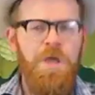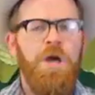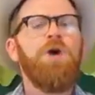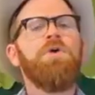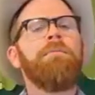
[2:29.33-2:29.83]

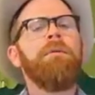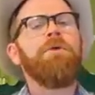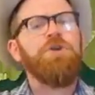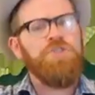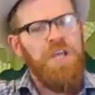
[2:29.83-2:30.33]
Who
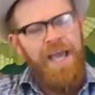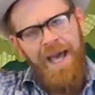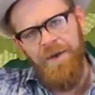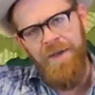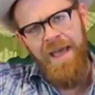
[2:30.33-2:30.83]
remembers?
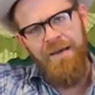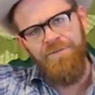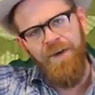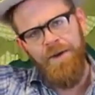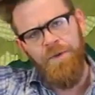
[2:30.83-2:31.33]
How do we have
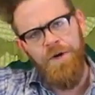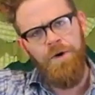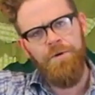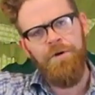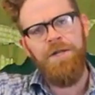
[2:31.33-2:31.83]
fun when
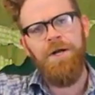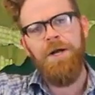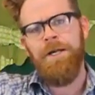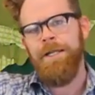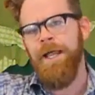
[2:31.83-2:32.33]
old Red
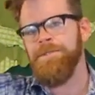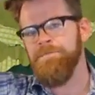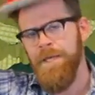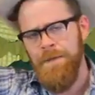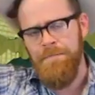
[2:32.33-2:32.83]
Yarn, that's
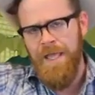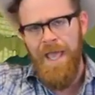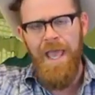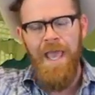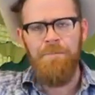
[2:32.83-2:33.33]
me,
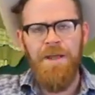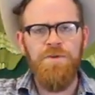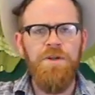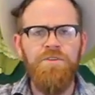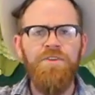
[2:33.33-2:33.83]
and my
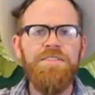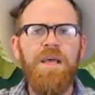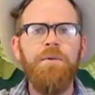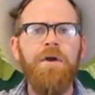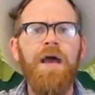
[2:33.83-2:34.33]
critter friends
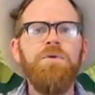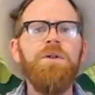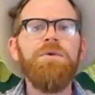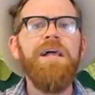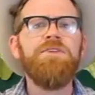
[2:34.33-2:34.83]
come around? What
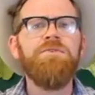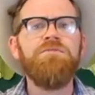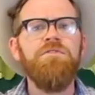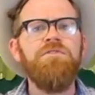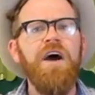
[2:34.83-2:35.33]
do we like doing
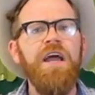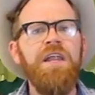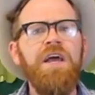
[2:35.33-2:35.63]
for fun?